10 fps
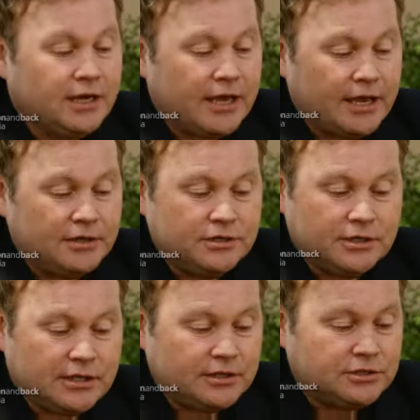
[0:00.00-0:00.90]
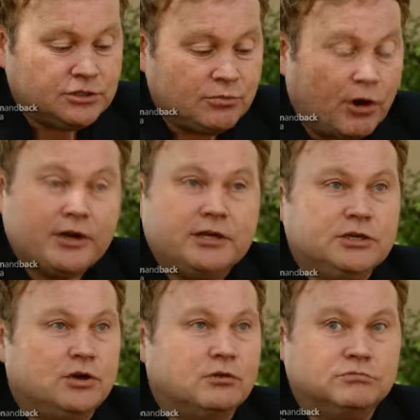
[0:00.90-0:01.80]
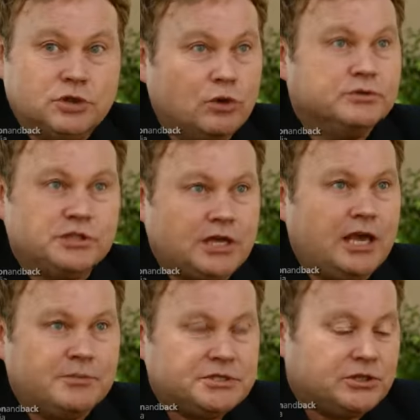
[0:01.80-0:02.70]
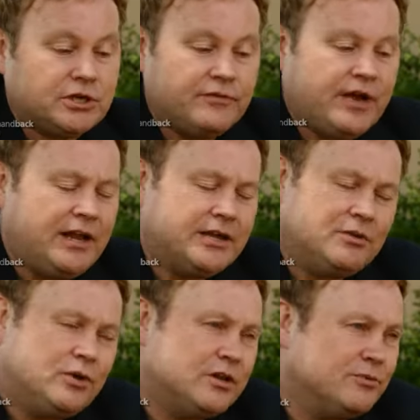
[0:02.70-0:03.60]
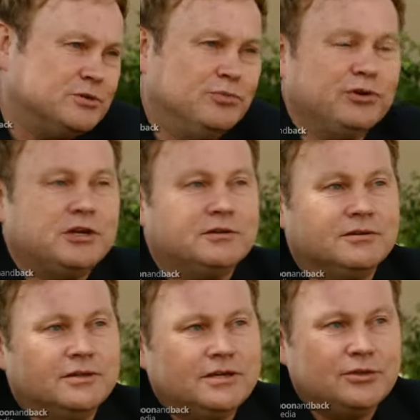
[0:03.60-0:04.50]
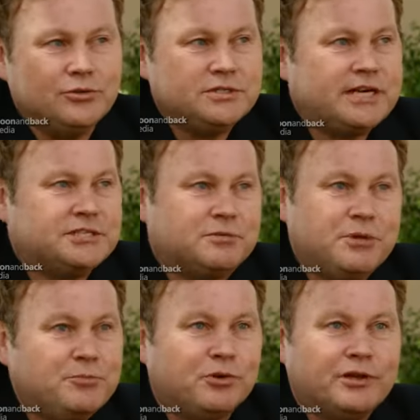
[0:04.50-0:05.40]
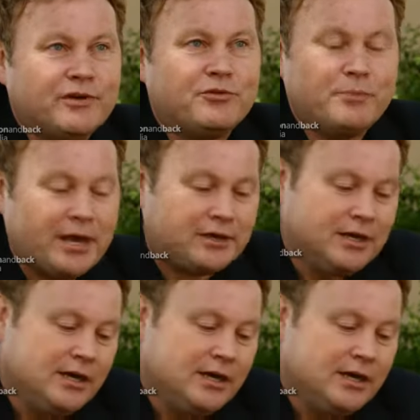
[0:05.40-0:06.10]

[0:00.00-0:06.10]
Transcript: And so Barney, knows the game in Silicon Valley, and one of the most brilliant, enthusiastic people I've ever met.